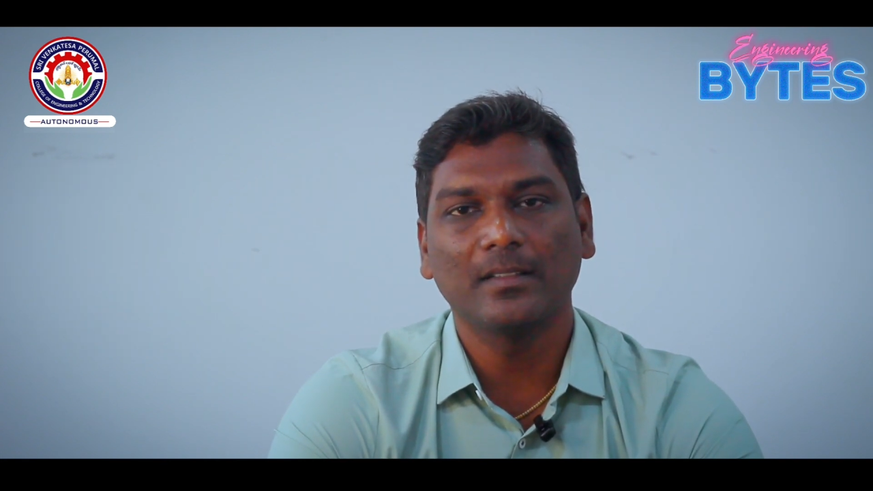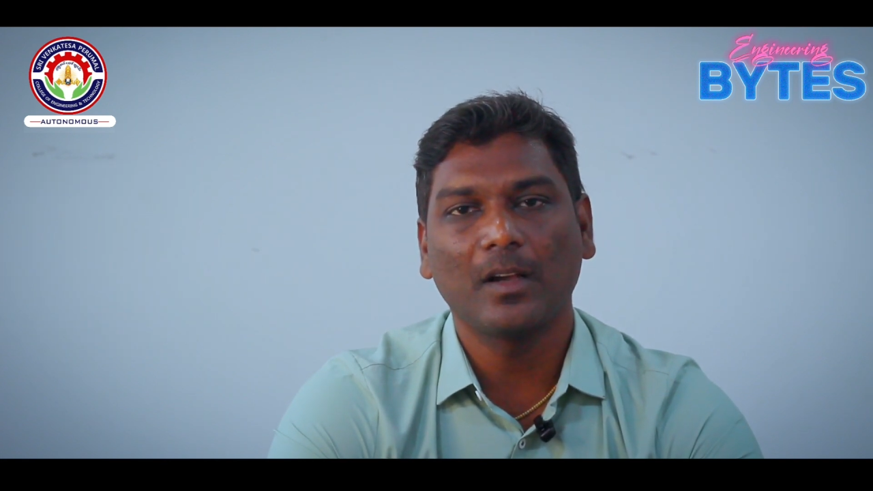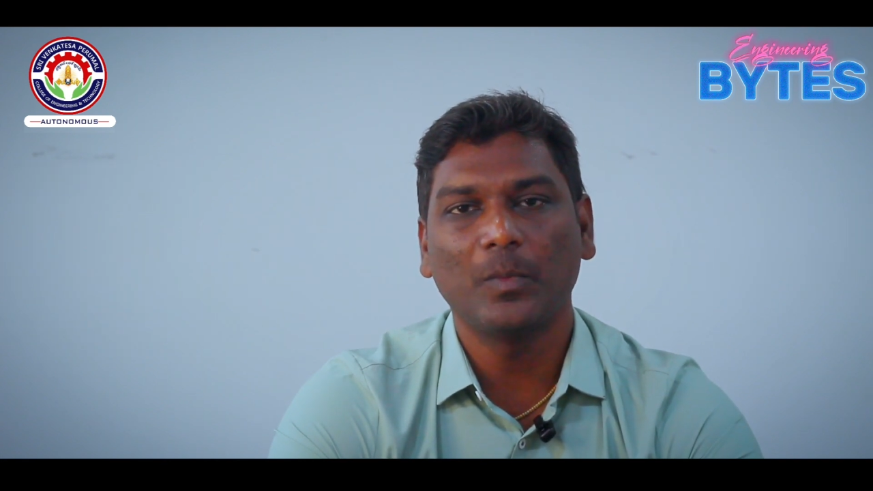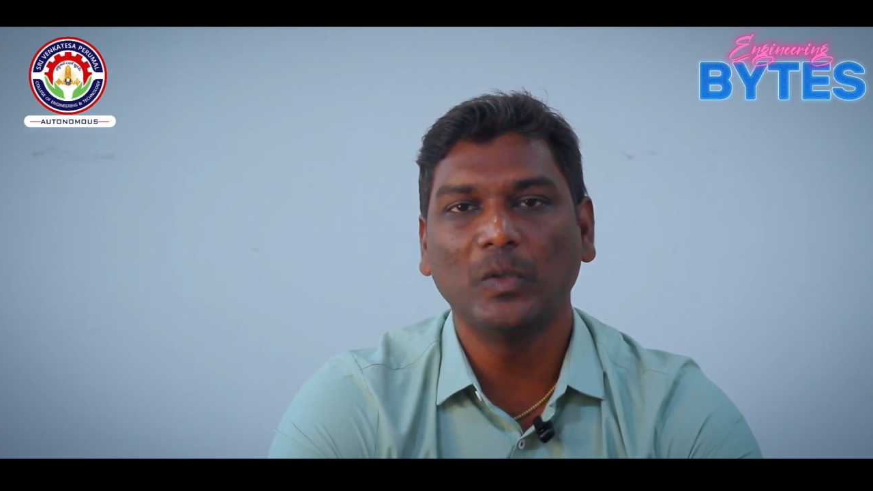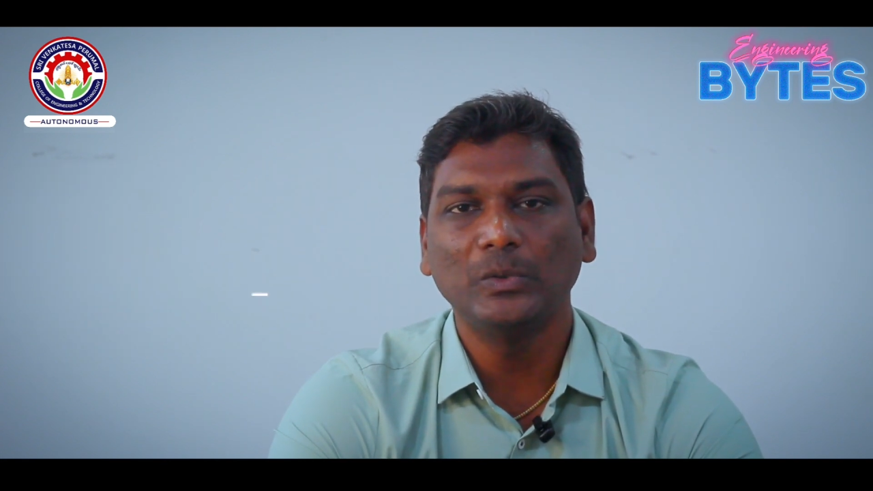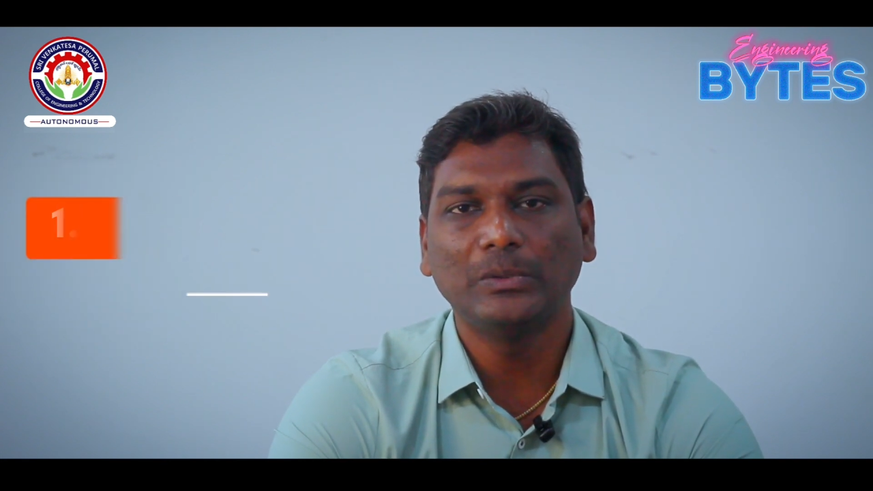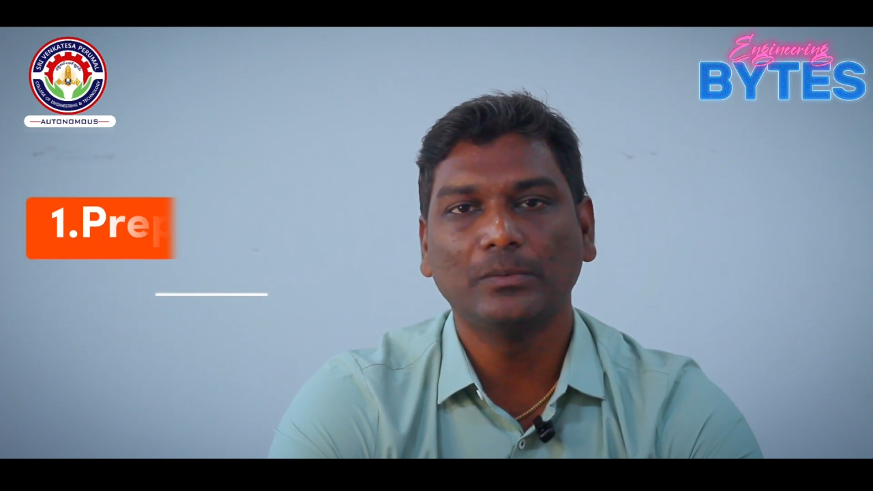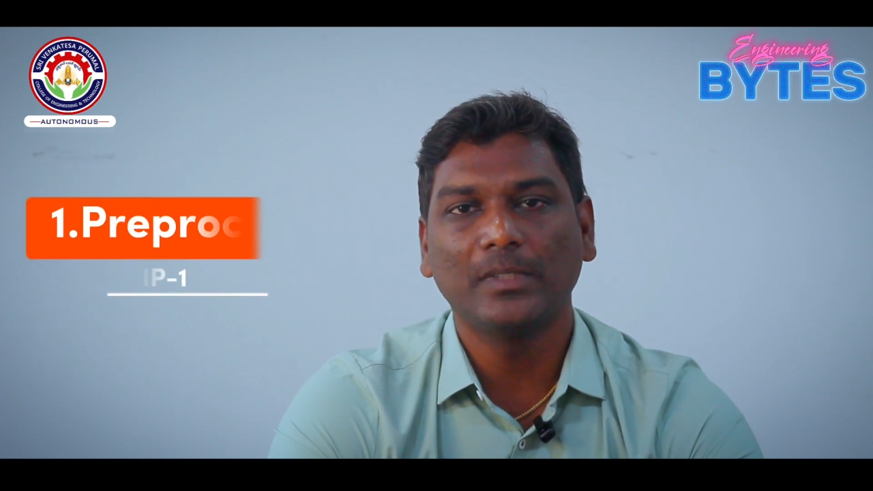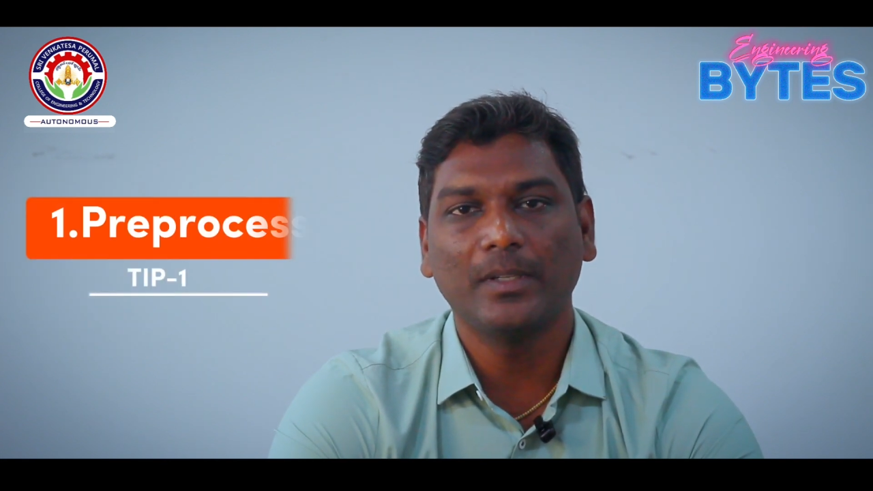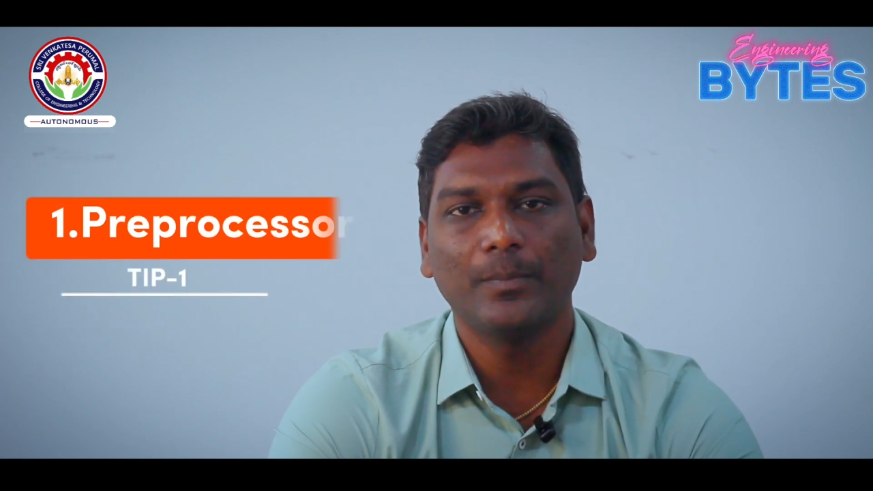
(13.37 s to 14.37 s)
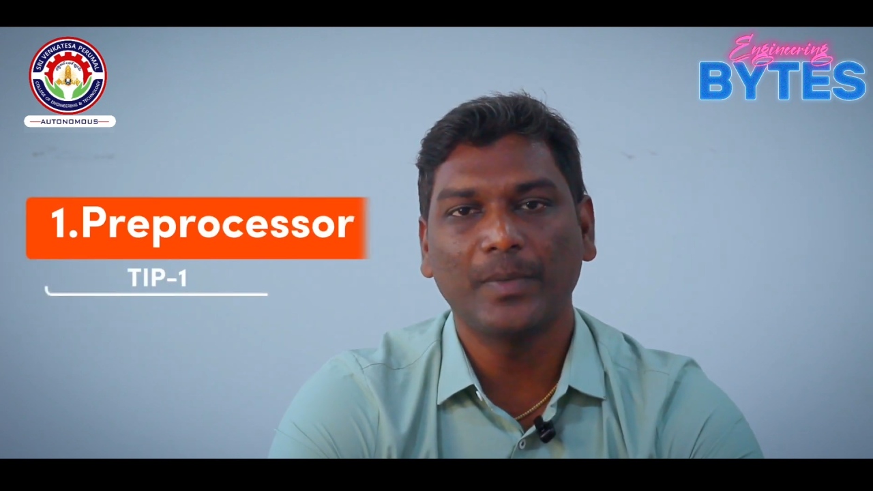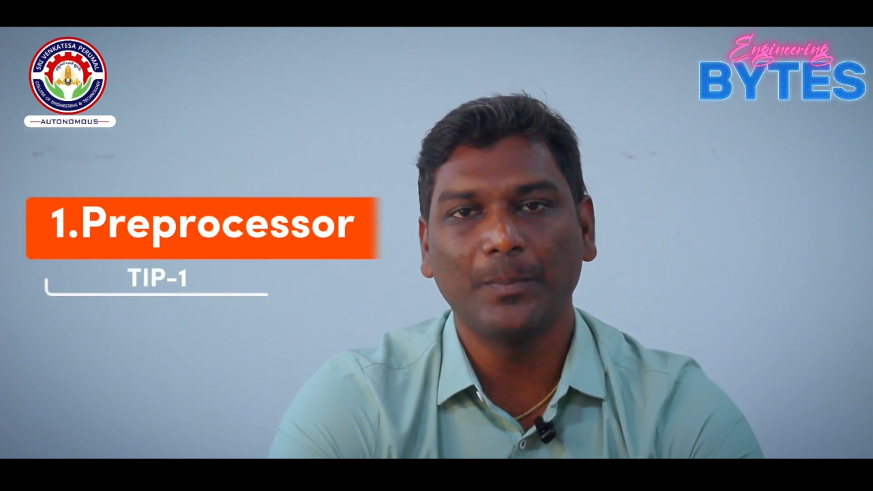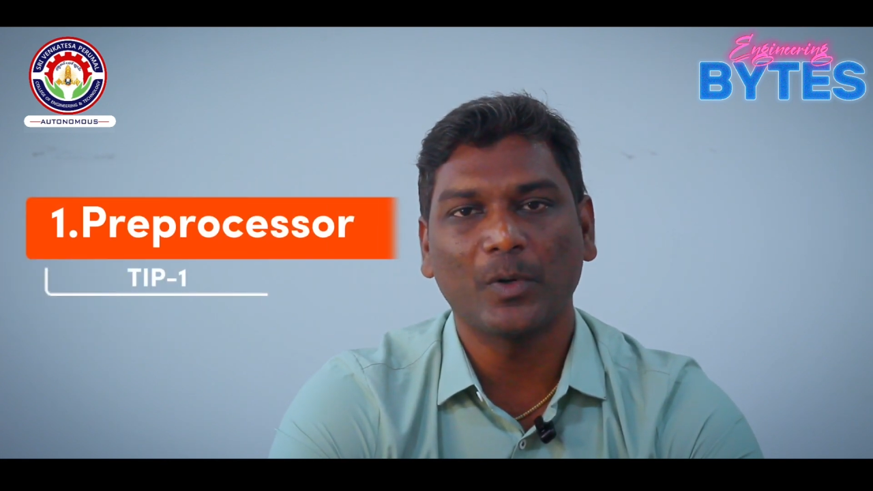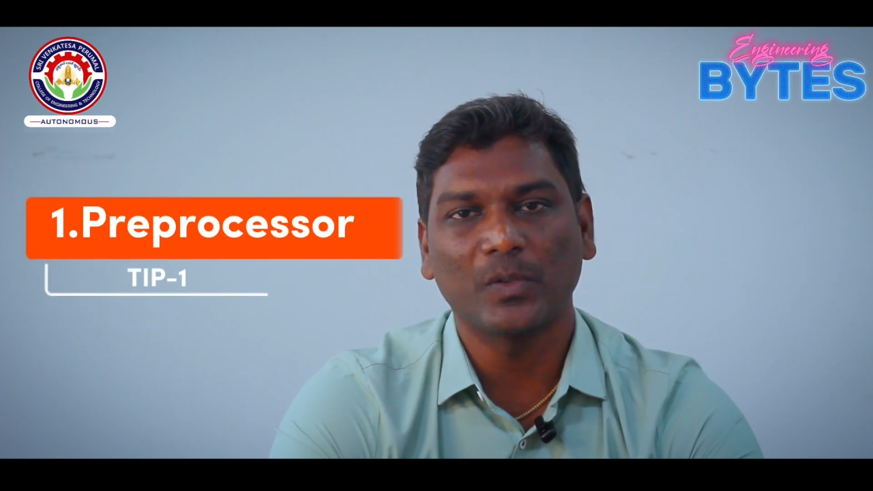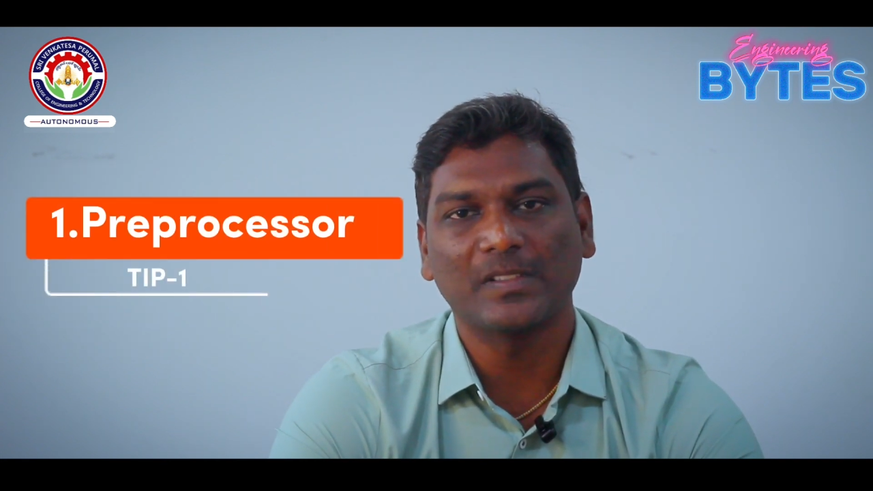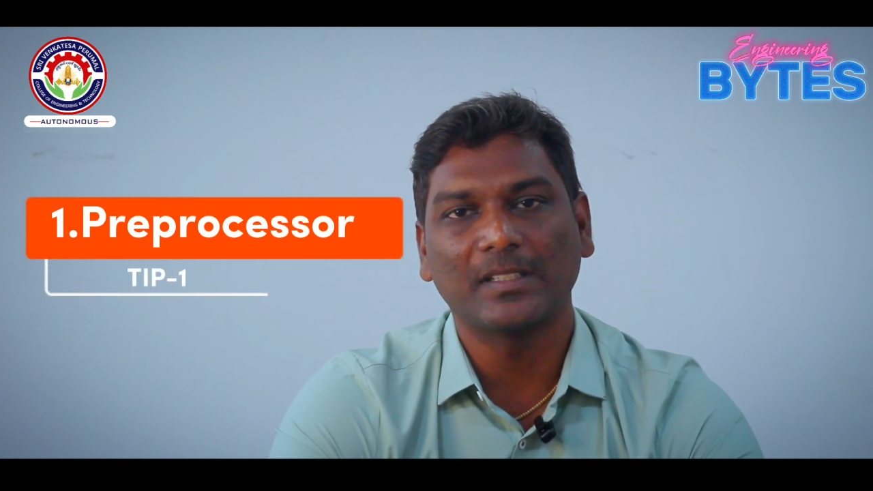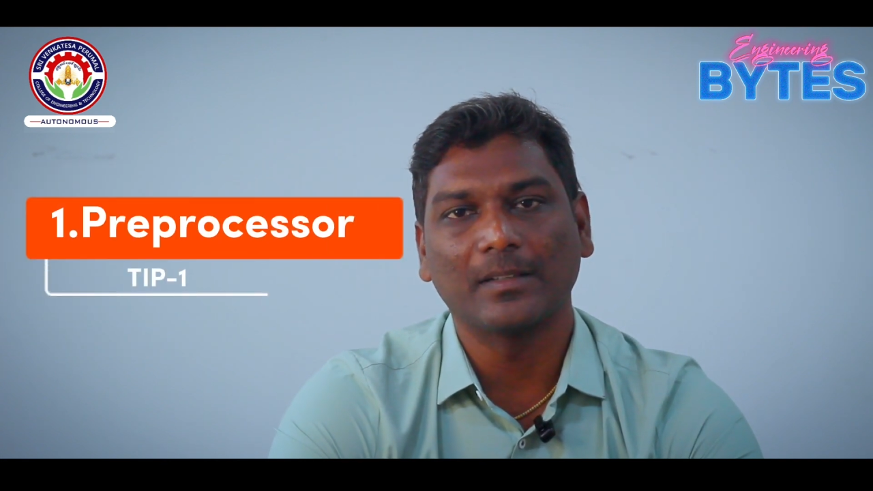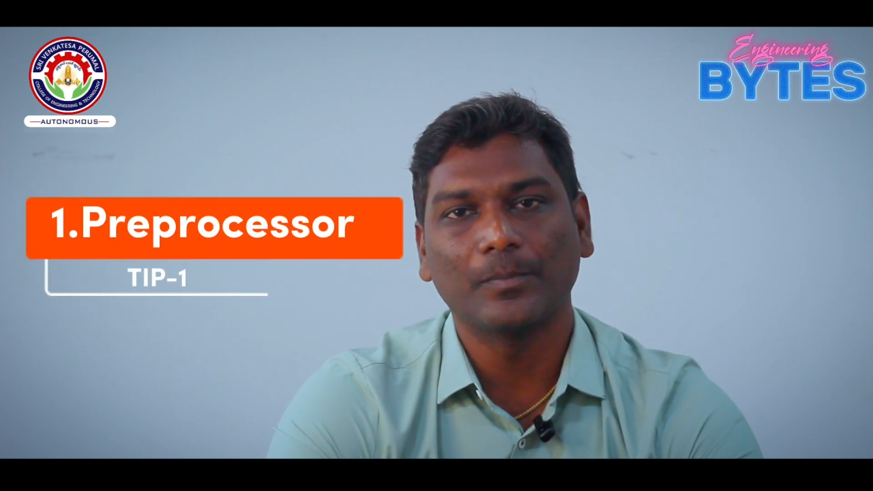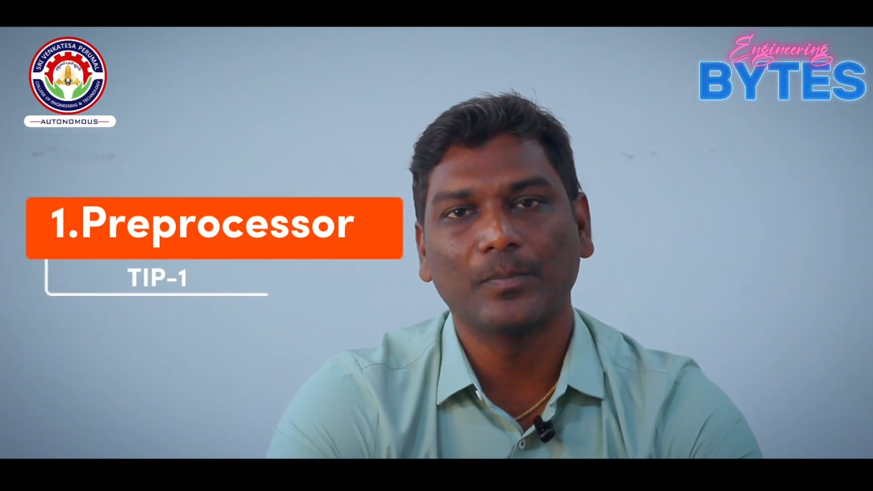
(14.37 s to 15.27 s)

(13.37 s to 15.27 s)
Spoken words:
about preprocessor.